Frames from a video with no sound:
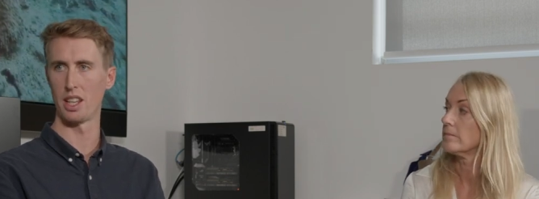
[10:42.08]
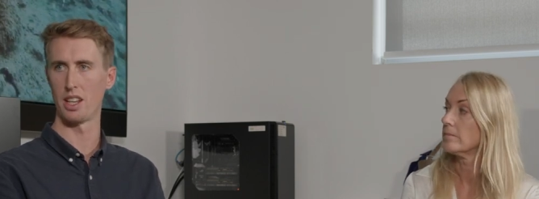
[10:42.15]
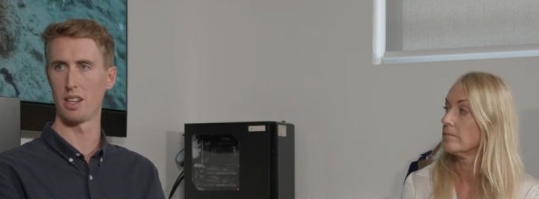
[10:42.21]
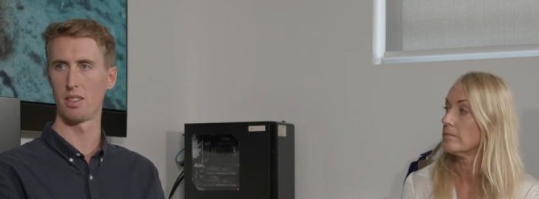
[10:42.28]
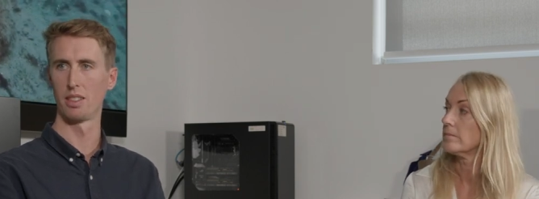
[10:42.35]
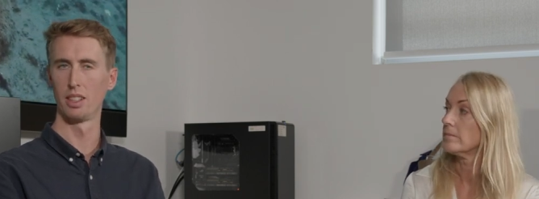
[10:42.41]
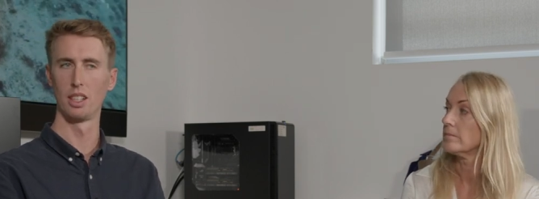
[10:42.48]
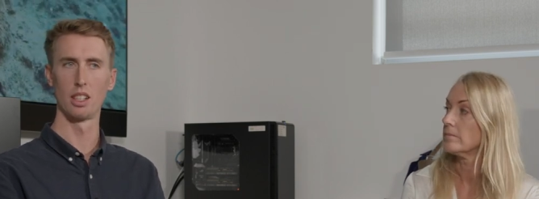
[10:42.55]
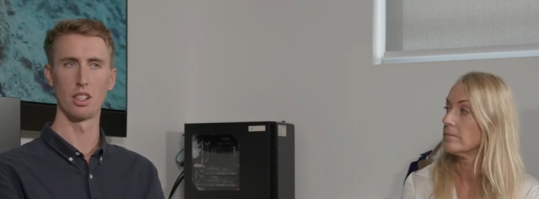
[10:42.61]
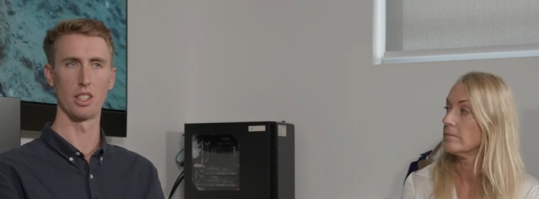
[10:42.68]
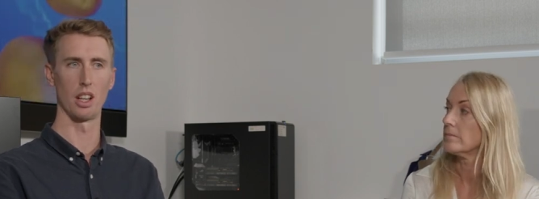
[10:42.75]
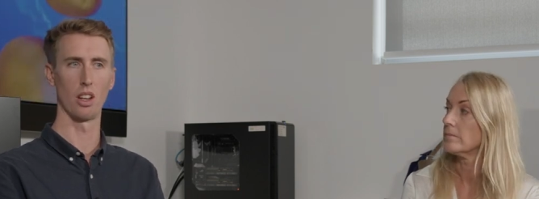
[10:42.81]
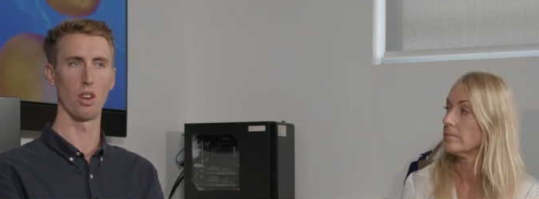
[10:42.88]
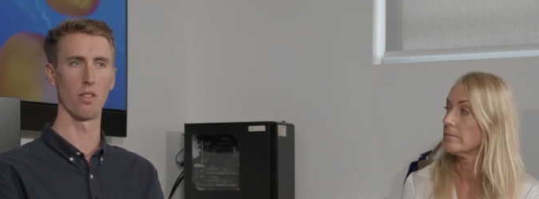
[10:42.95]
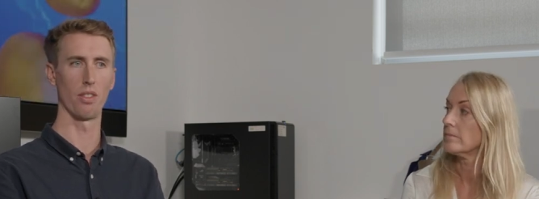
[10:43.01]
Speaker 1: in. So a
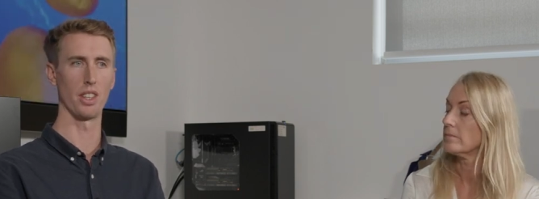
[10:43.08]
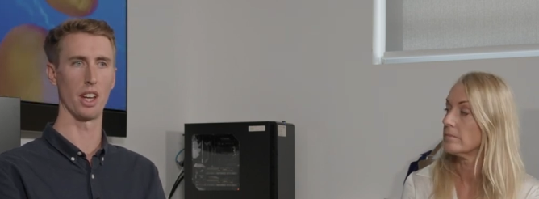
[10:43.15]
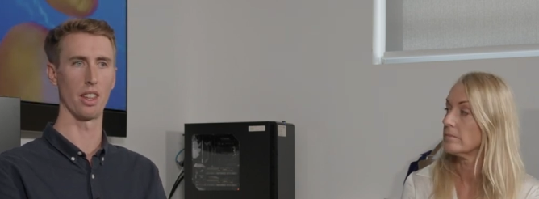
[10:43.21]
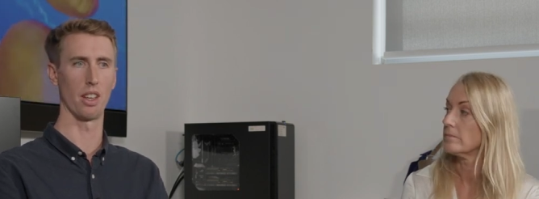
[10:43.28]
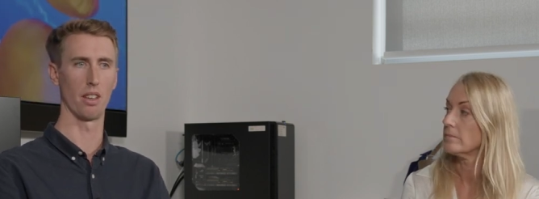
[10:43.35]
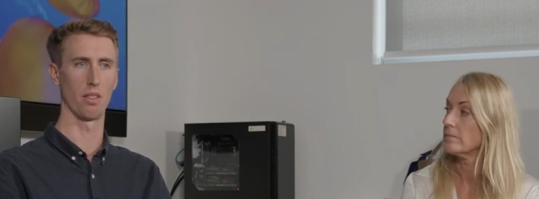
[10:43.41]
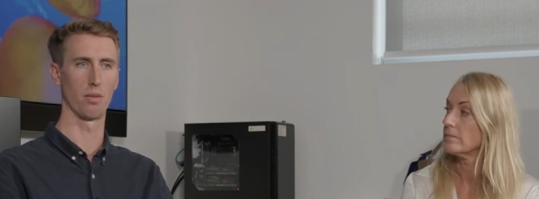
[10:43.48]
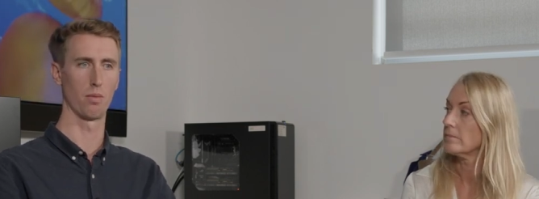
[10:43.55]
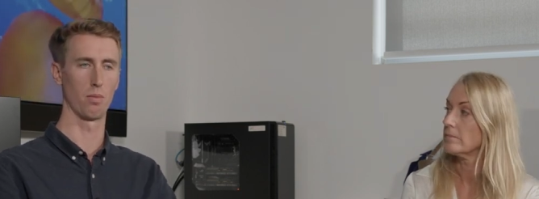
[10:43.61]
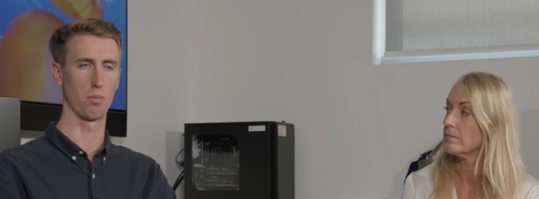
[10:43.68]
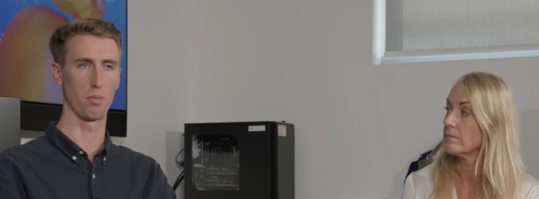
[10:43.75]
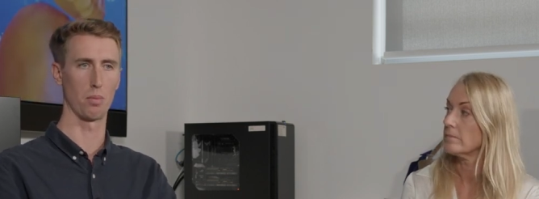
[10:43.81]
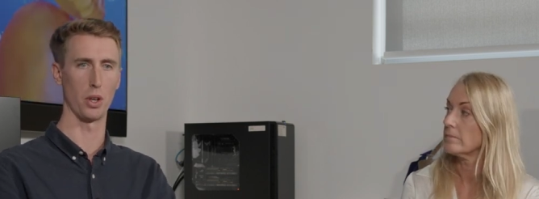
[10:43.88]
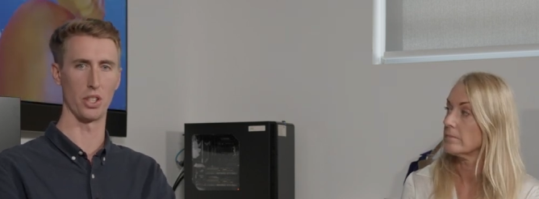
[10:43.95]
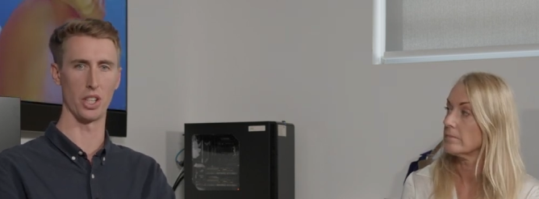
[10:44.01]
lot of the other
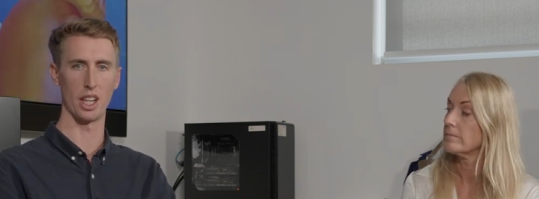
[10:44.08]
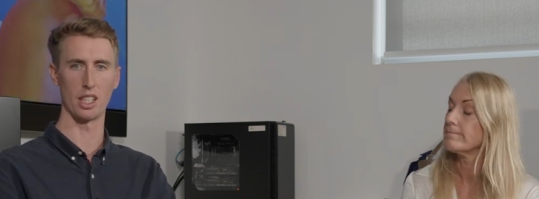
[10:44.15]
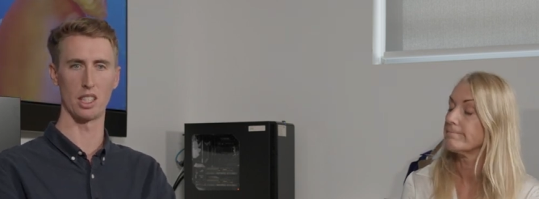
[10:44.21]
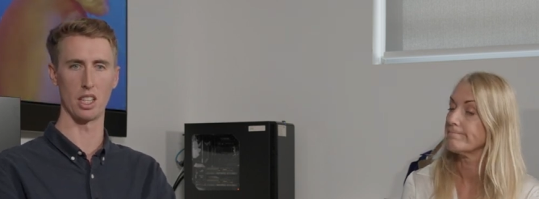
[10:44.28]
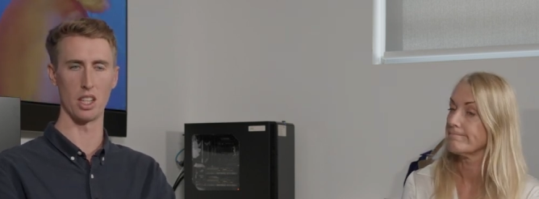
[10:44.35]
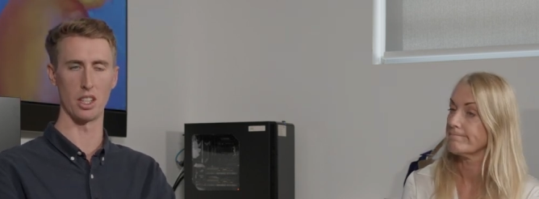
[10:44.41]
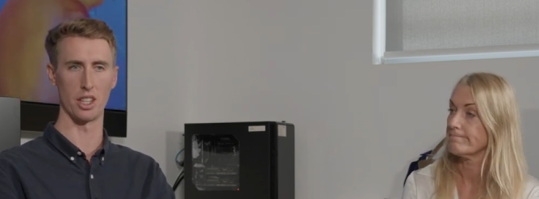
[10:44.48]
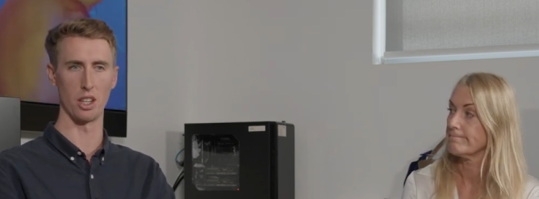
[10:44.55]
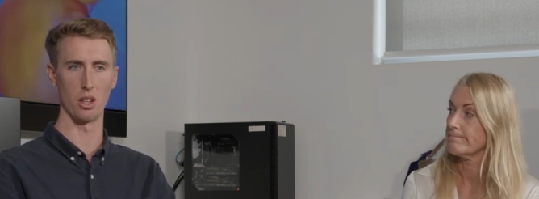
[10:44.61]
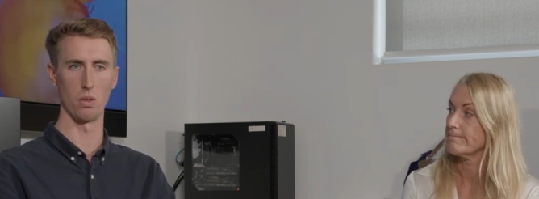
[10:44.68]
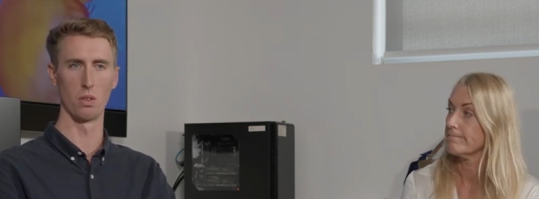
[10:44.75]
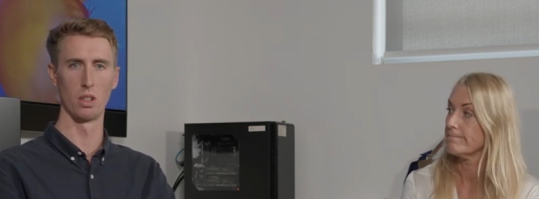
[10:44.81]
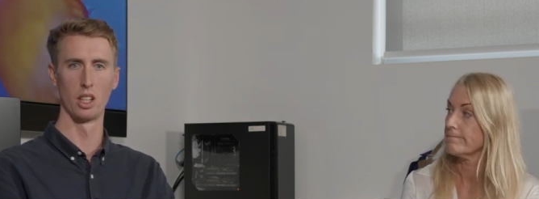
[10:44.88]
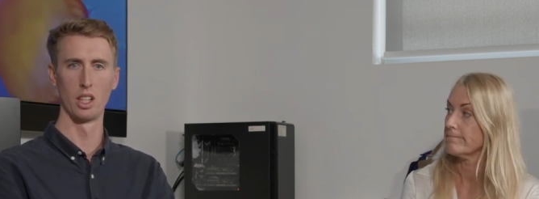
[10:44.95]
projects that you do,